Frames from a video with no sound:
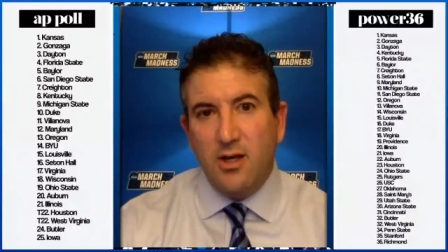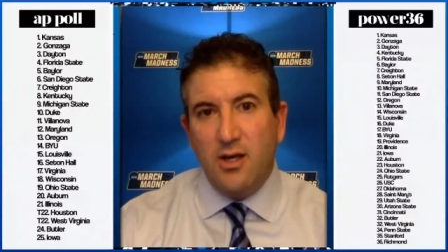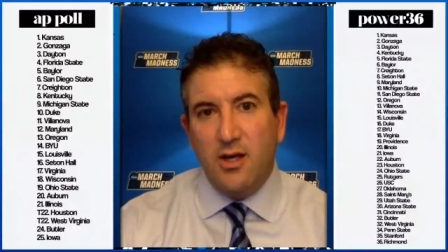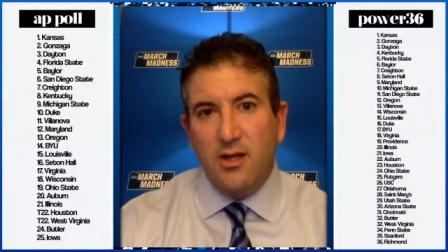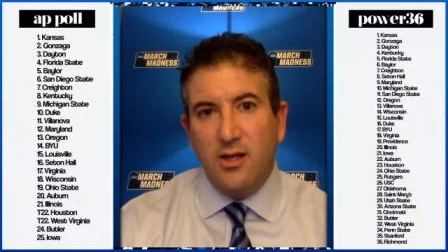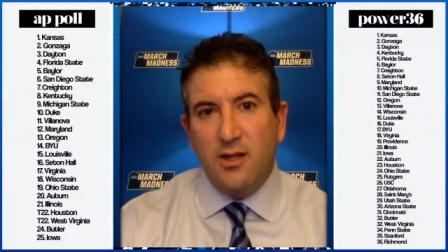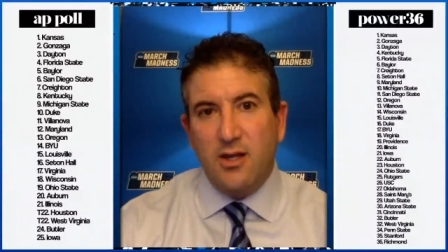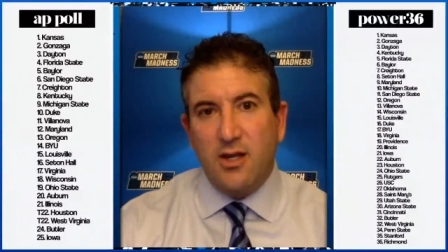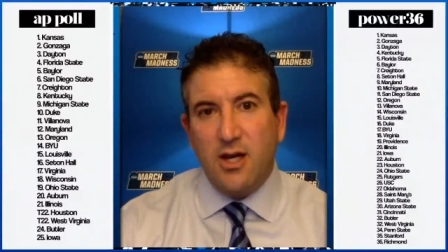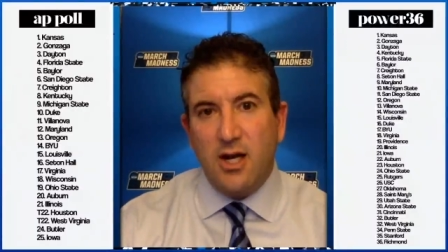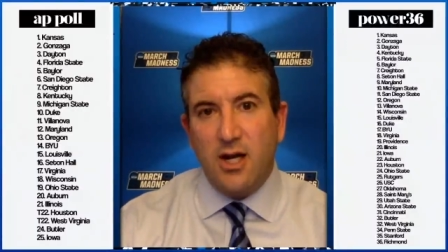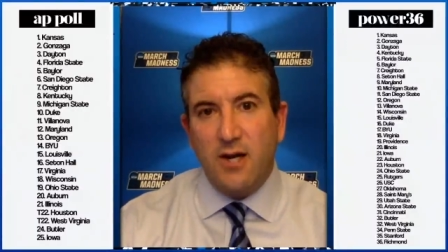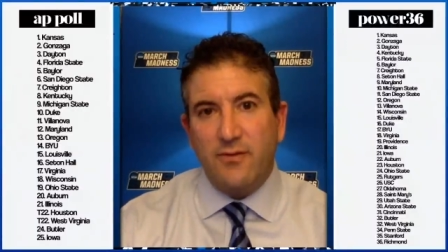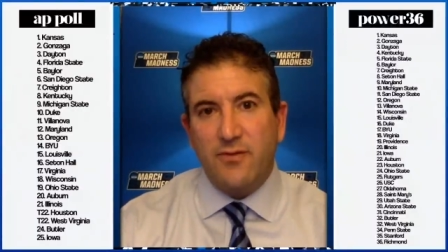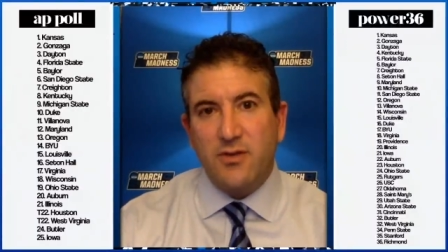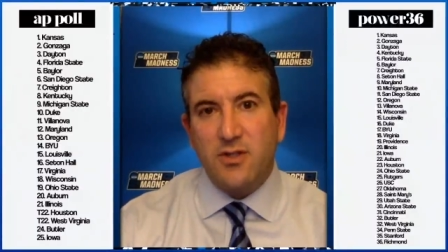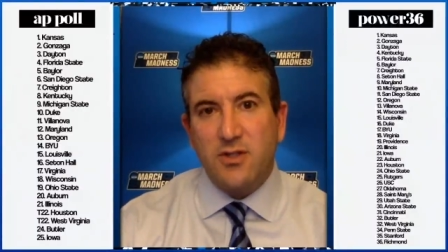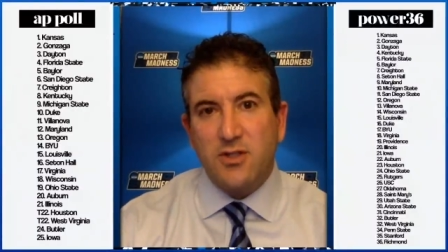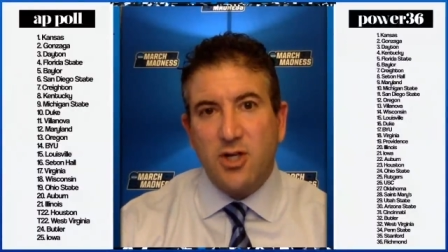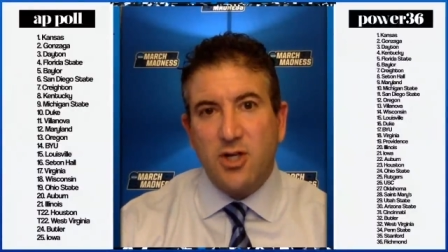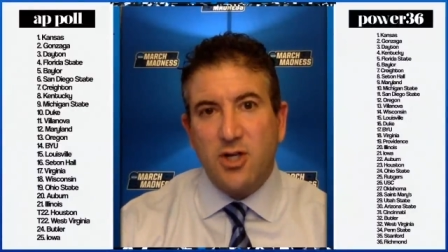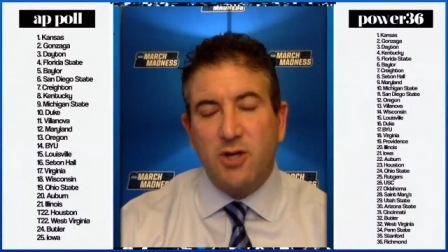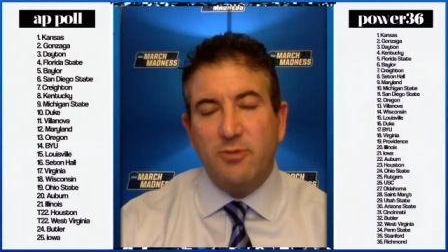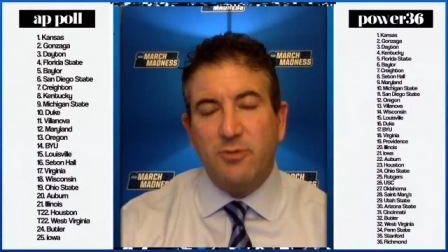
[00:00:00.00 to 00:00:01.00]
in the
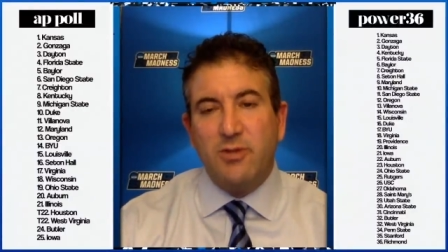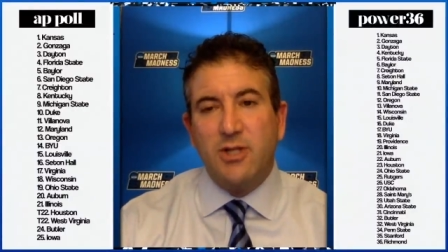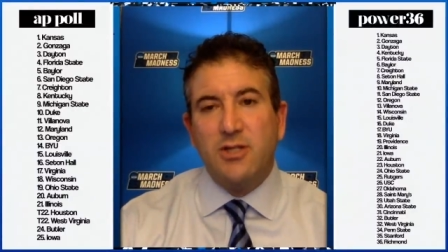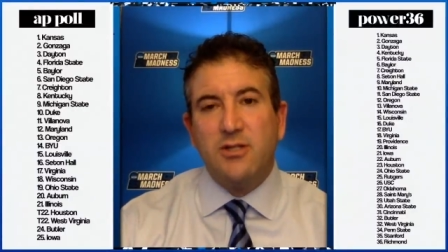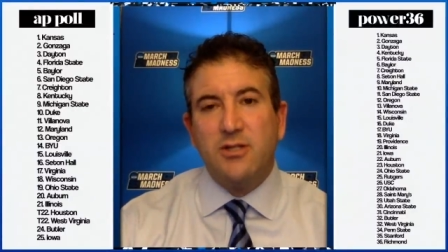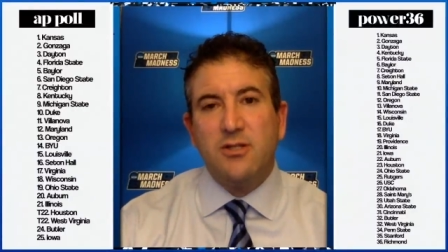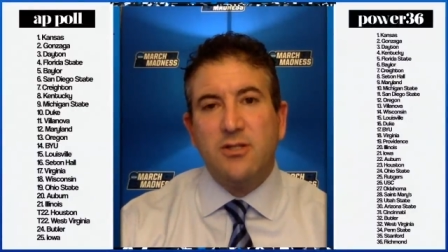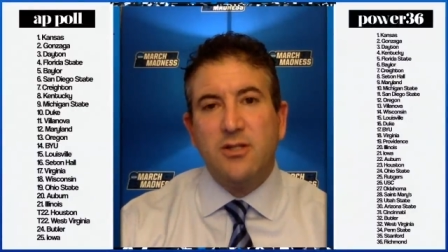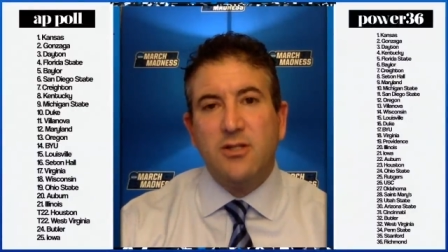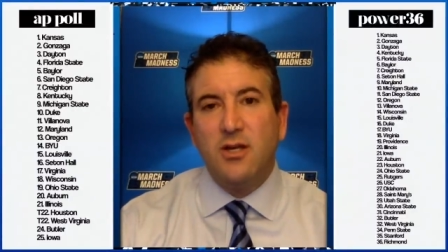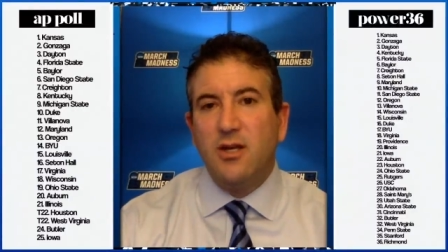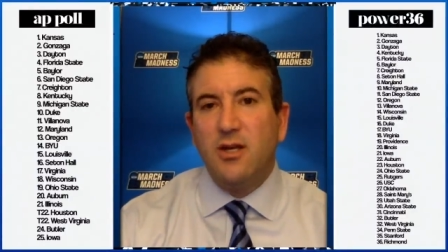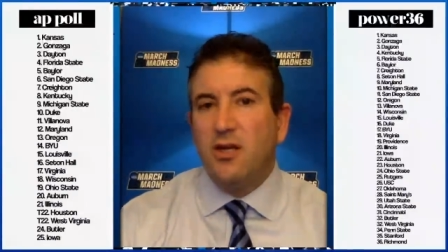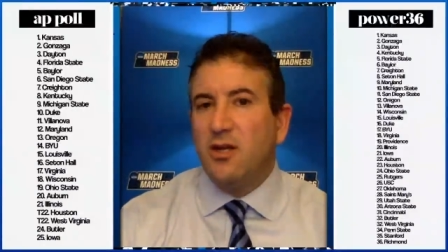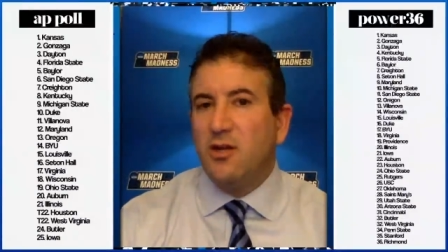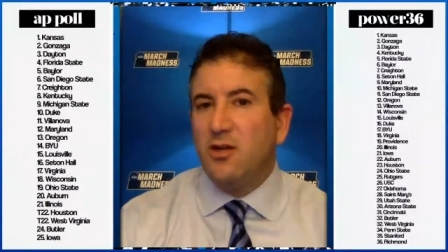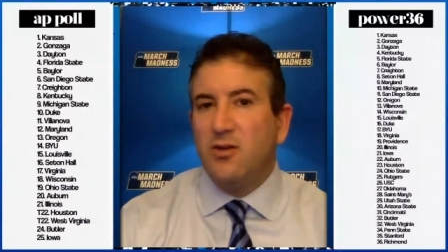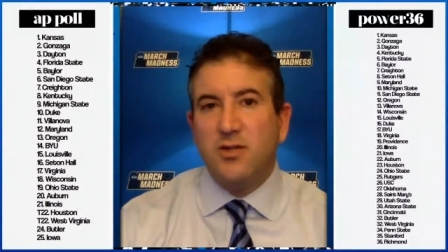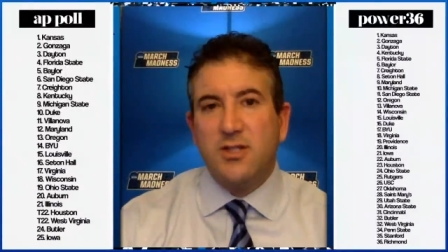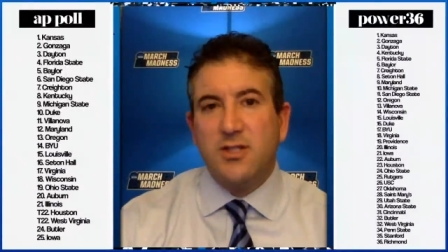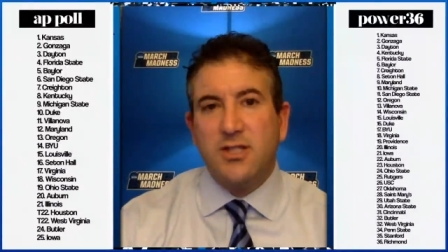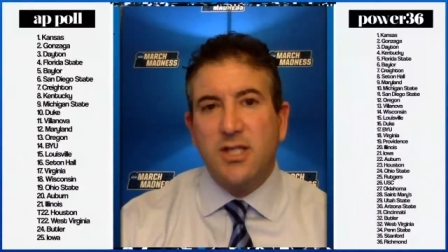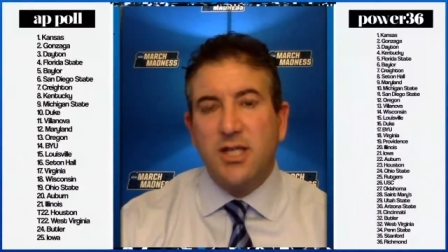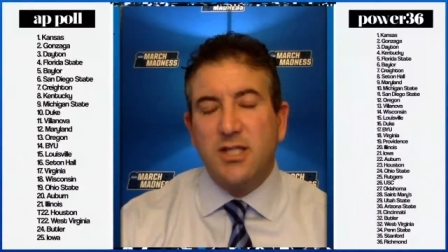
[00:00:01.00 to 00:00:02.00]
conference tournaments.
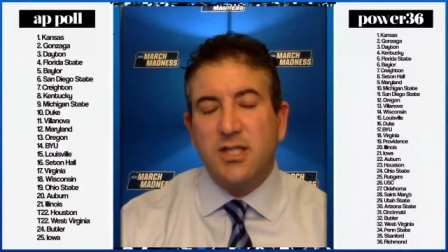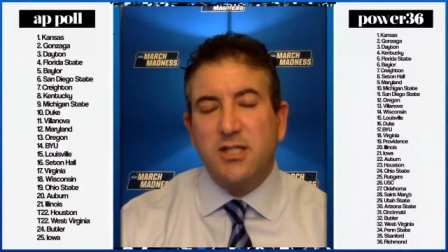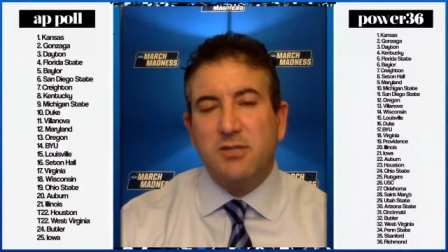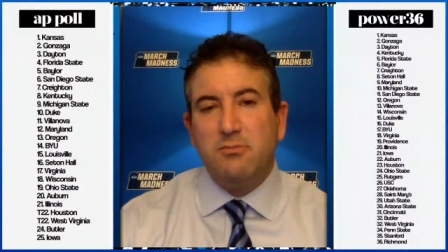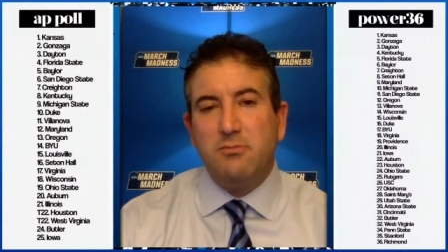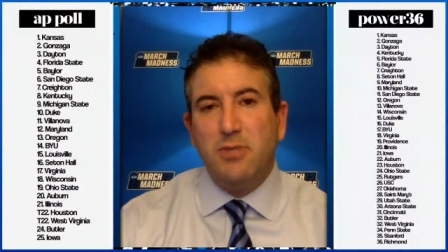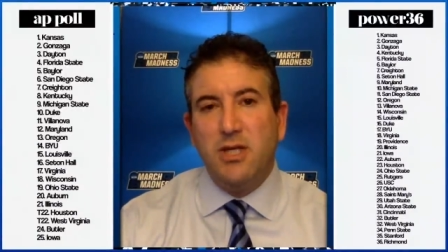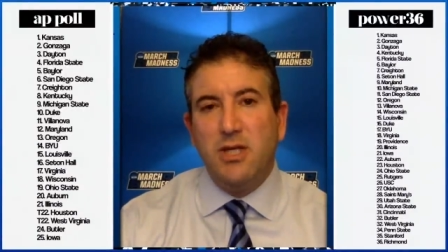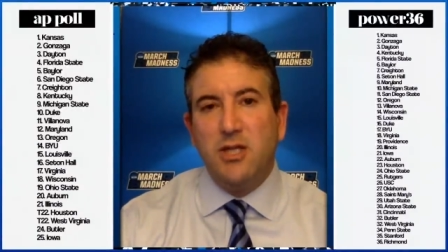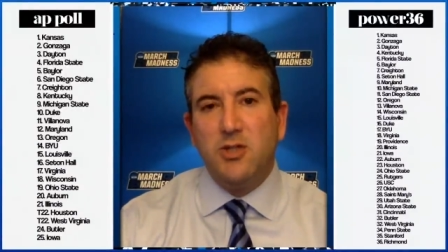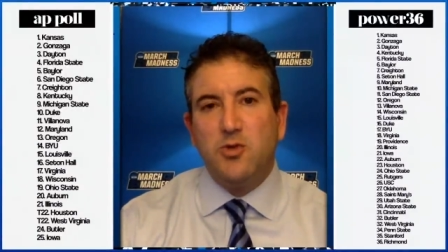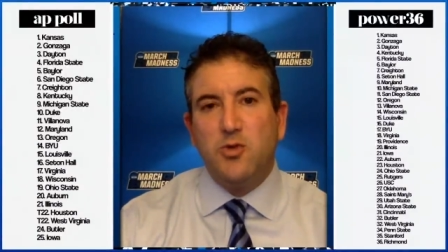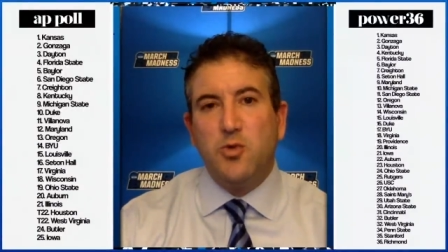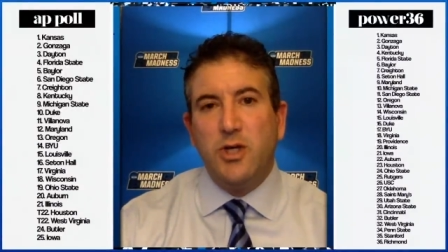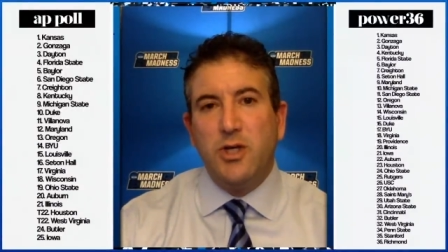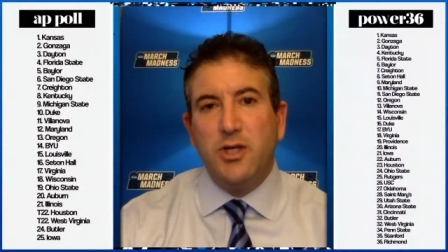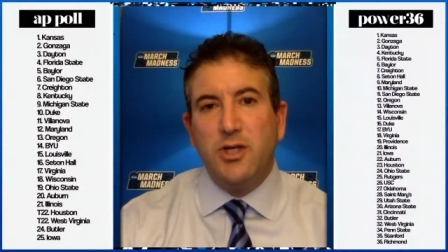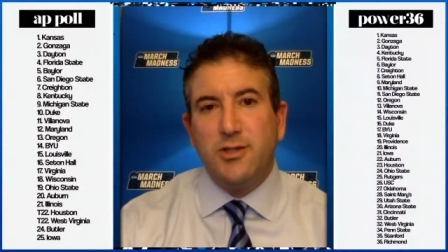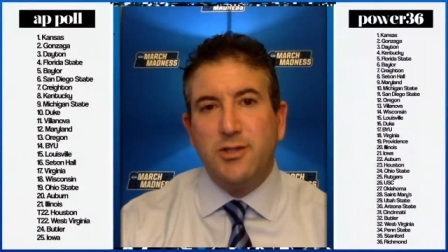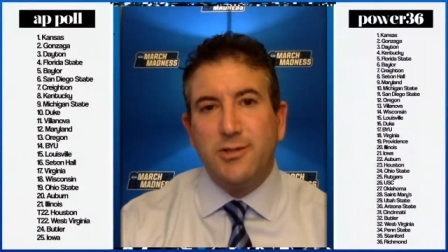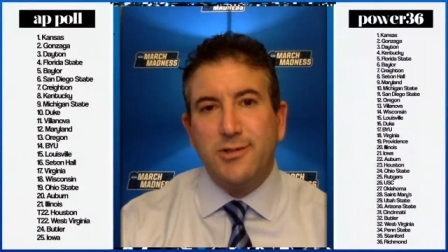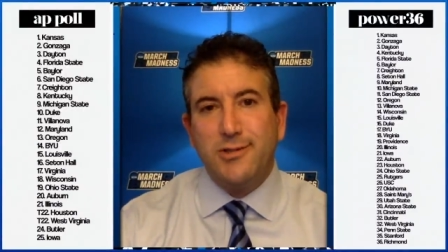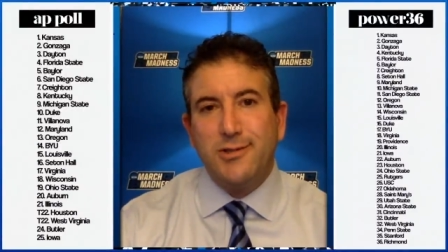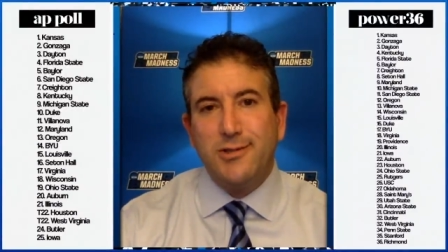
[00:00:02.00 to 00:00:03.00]
You can send some mean
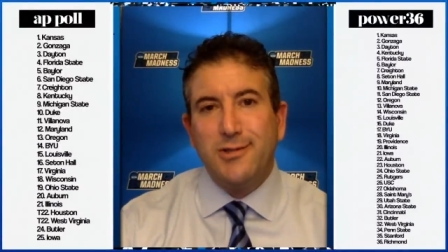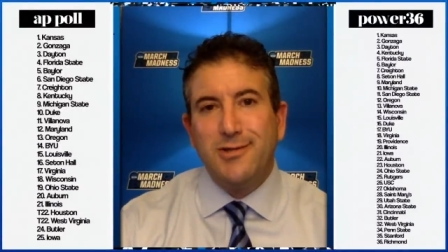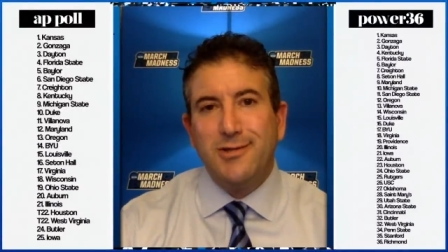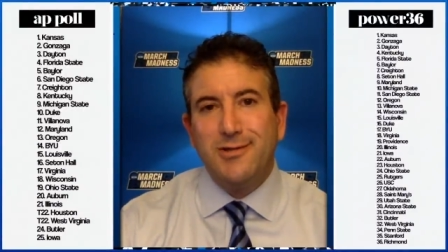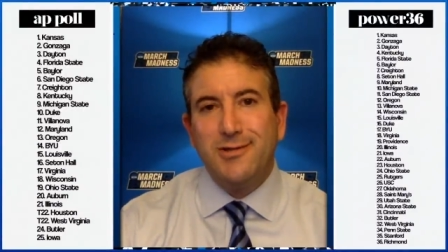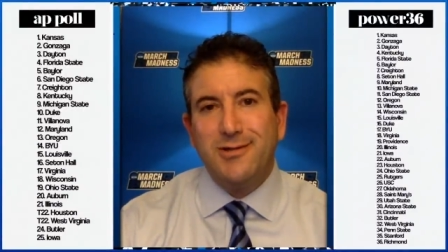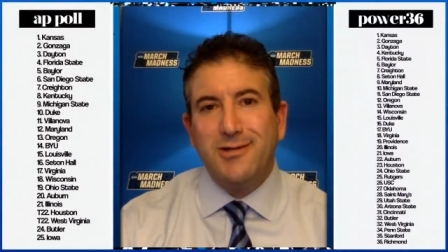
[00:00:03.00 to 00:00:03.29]
tweets.